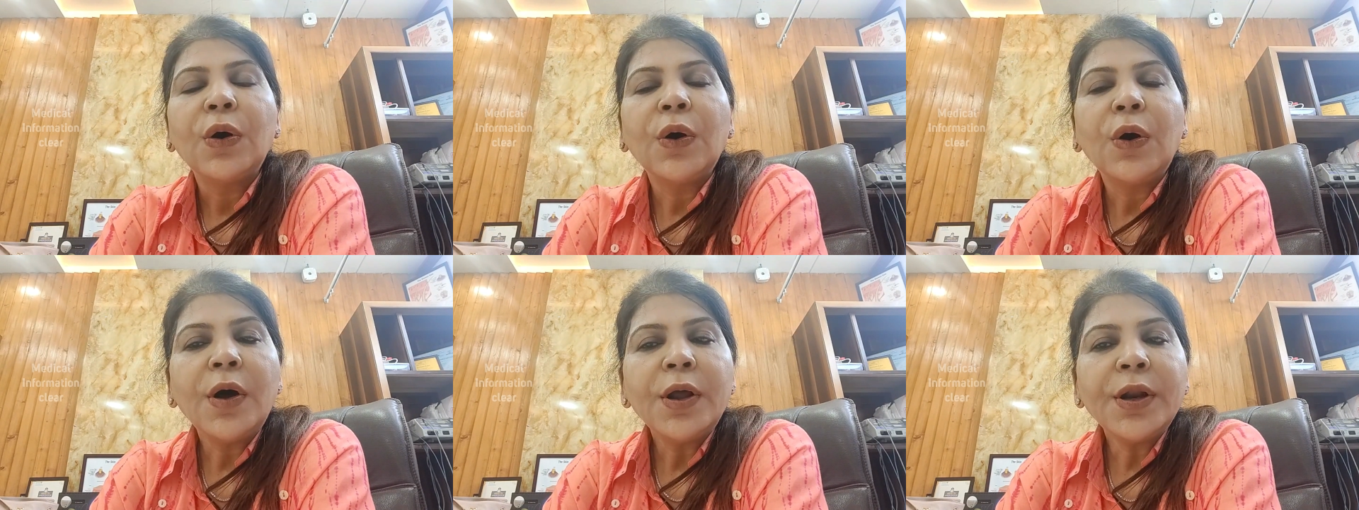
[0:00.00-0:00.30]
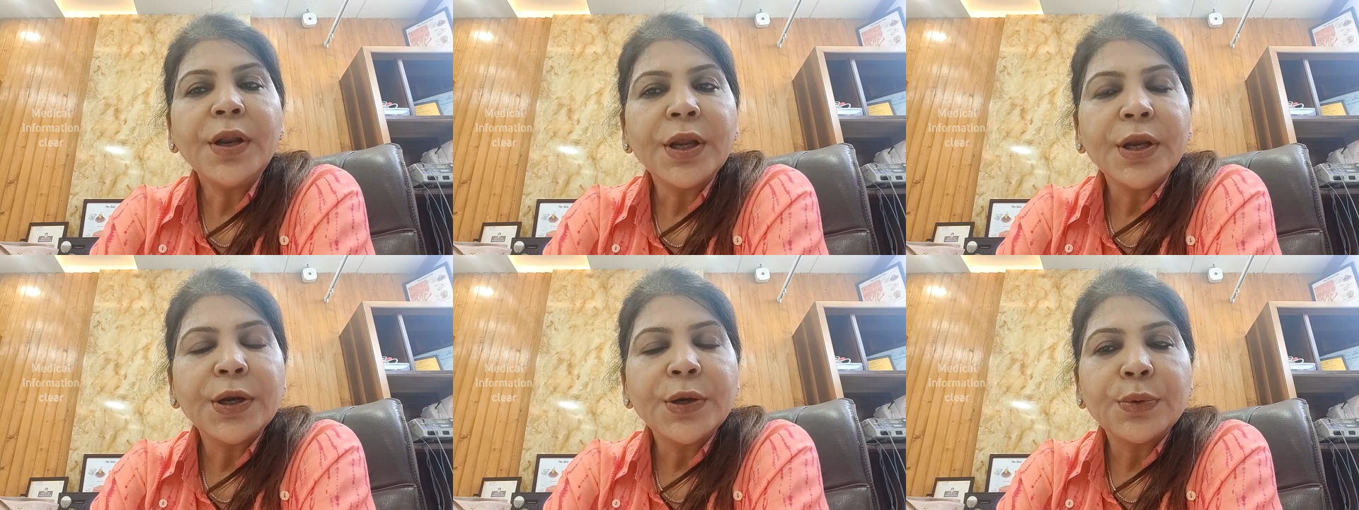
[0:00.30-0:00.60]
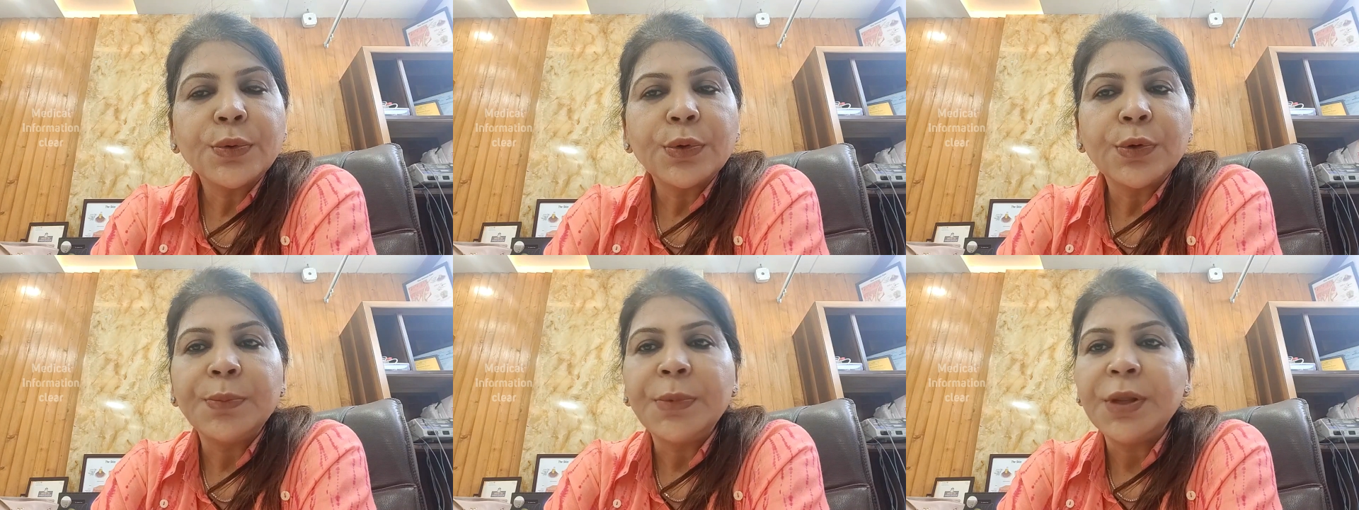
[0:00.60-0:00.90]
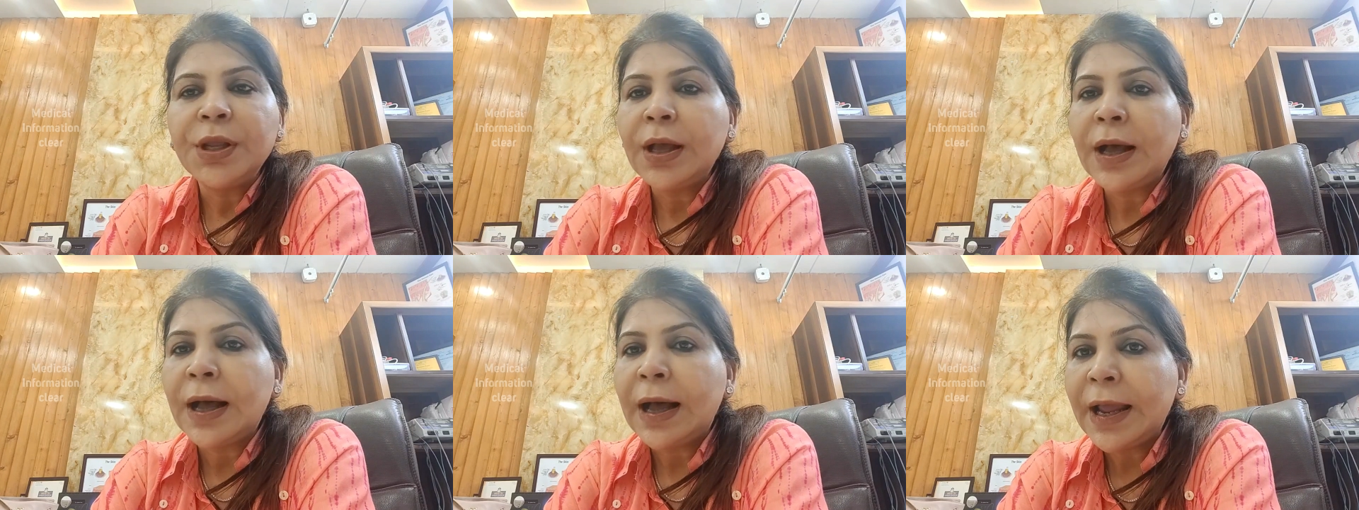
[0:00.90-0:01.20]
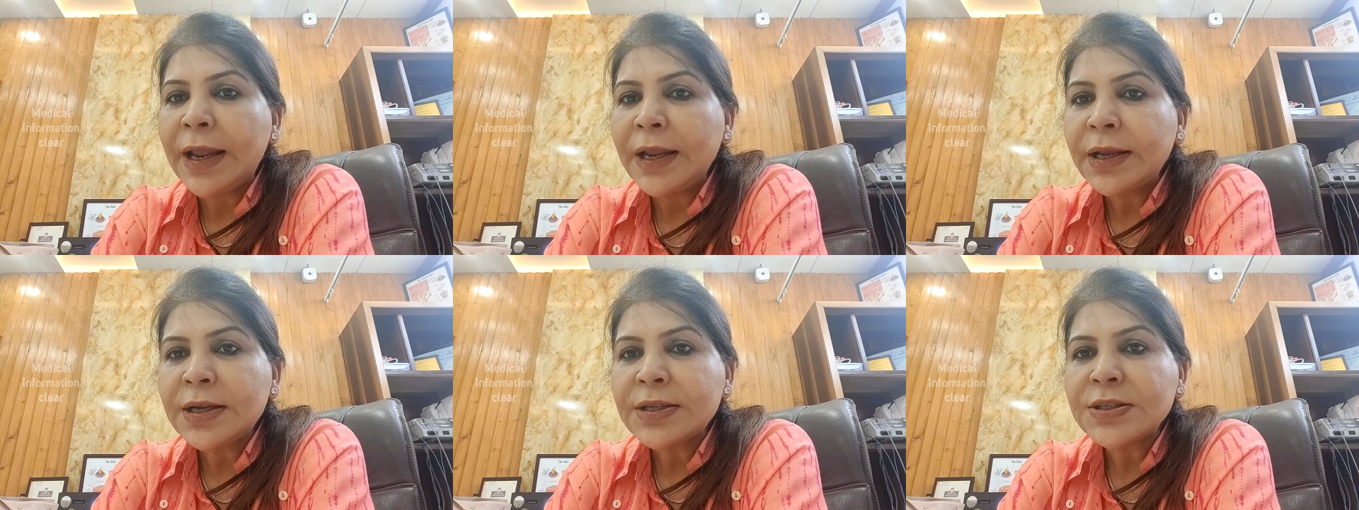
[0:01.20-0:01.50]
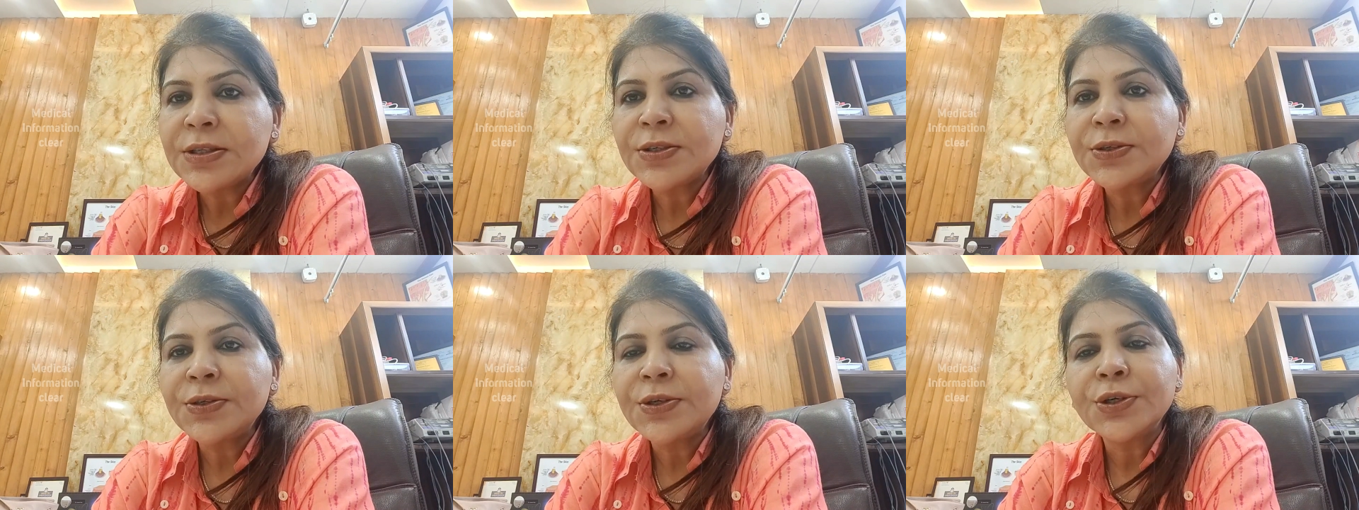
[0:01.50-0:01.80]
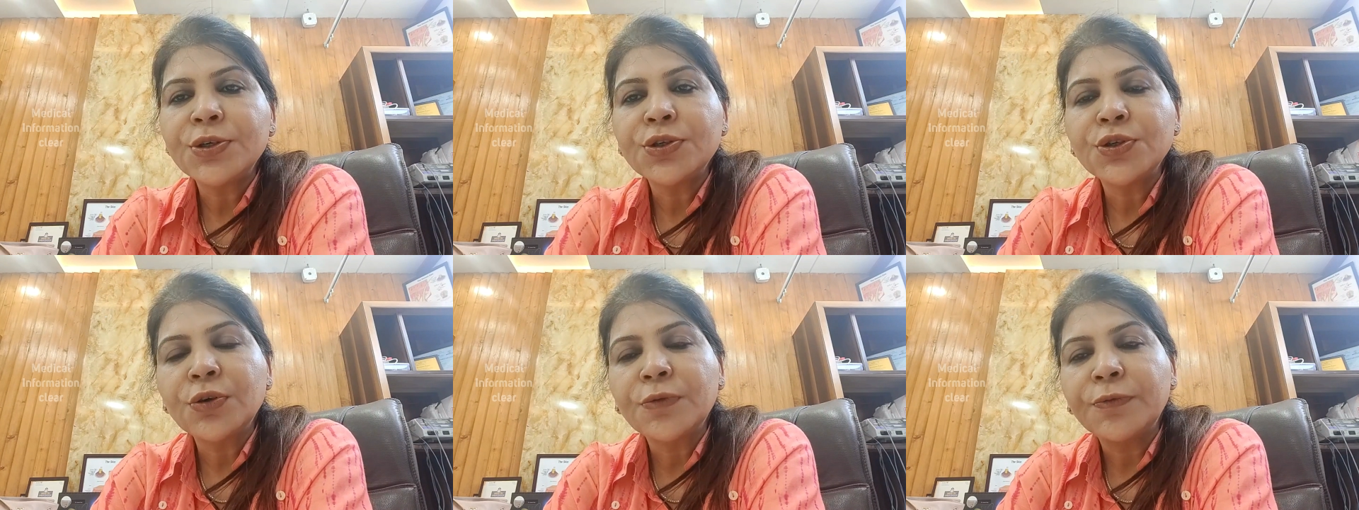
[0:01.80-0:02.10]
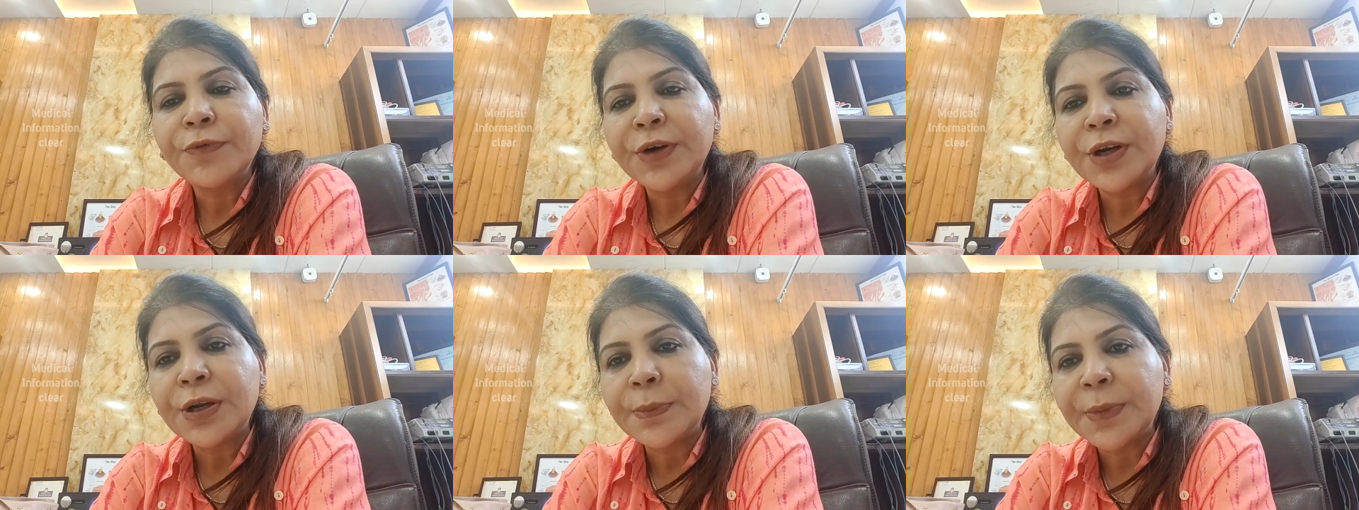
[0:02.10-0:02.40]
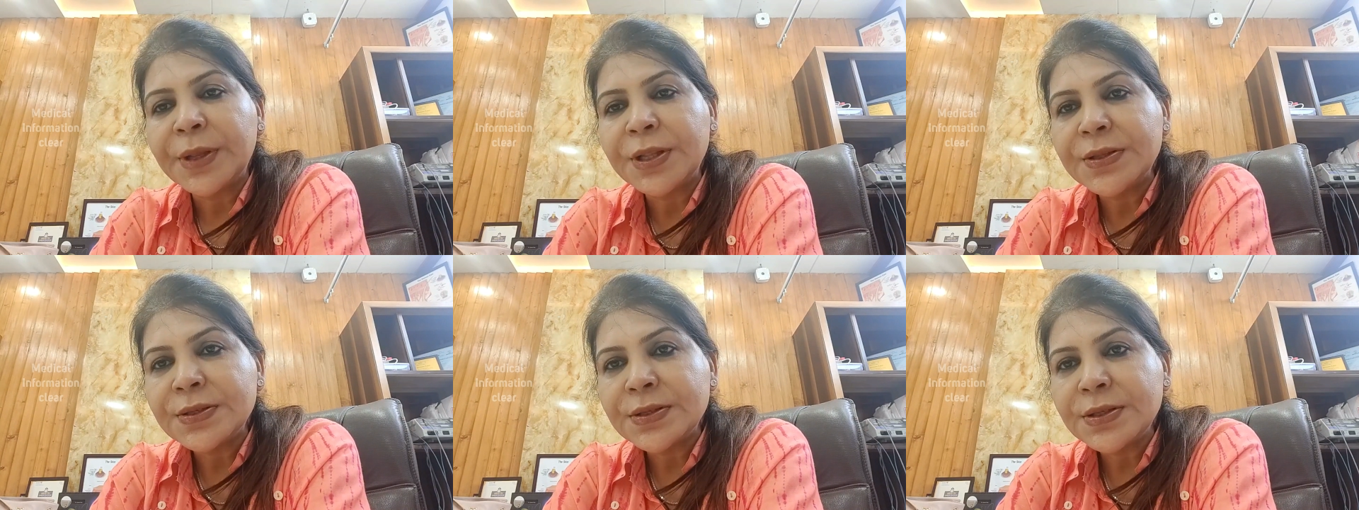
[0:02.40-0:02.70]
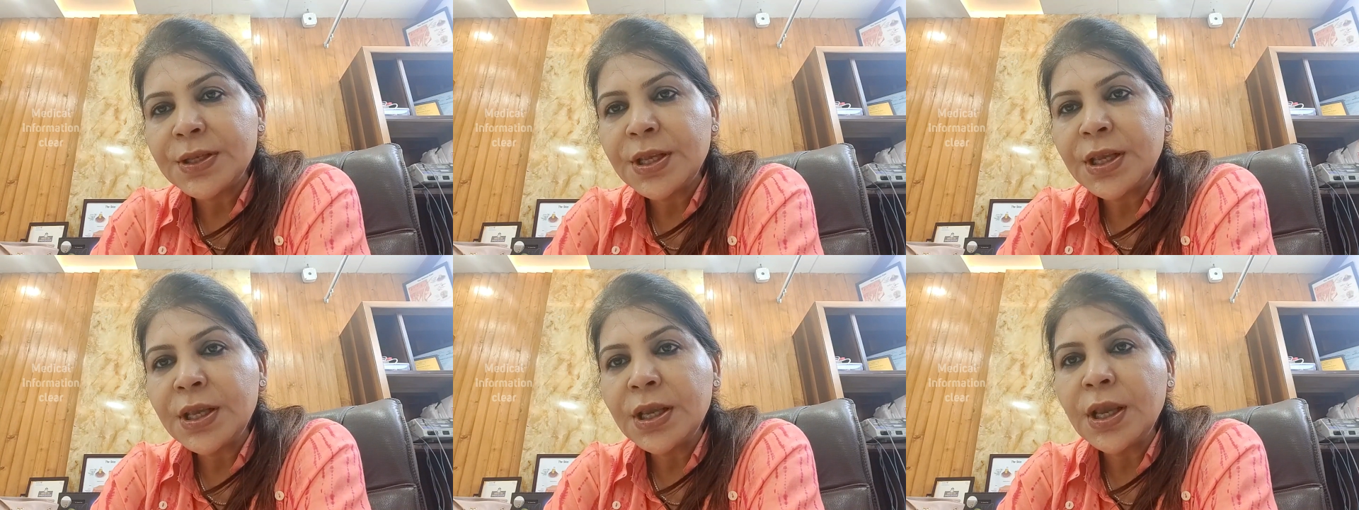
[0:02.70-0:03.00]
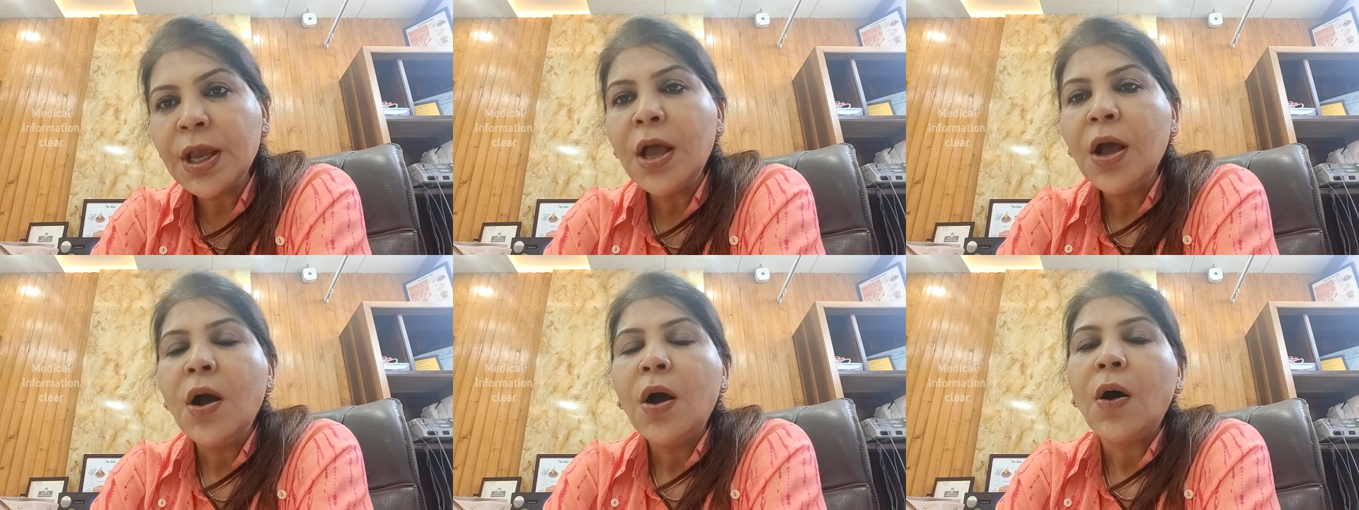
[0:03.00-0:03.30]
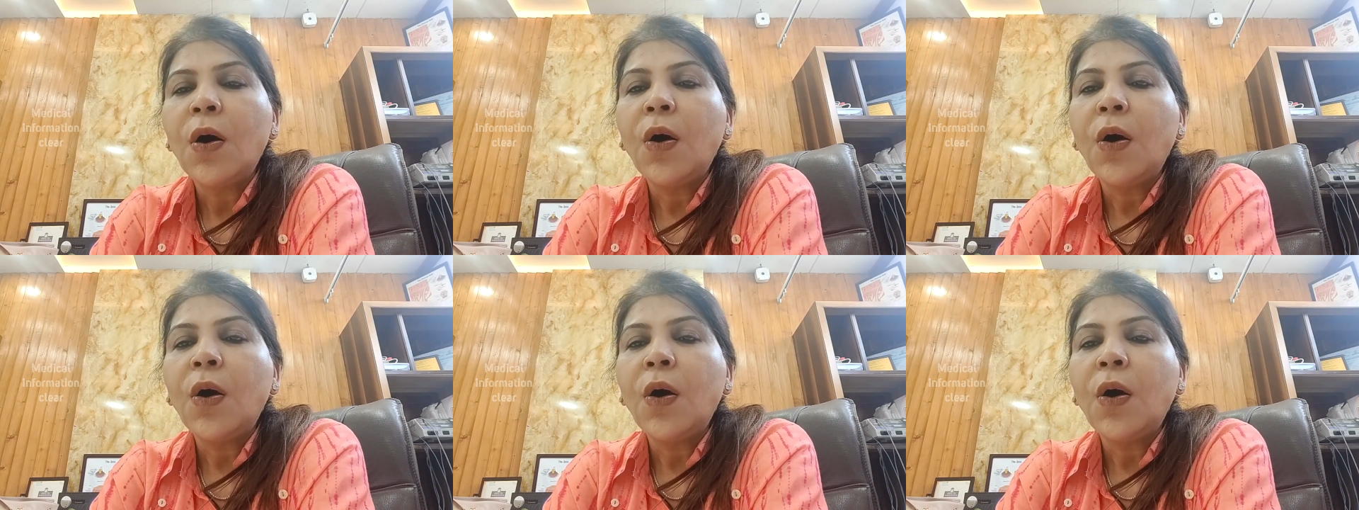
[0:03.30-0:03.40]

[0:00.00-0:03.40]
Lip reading: or it could be high concentration of vitamin C,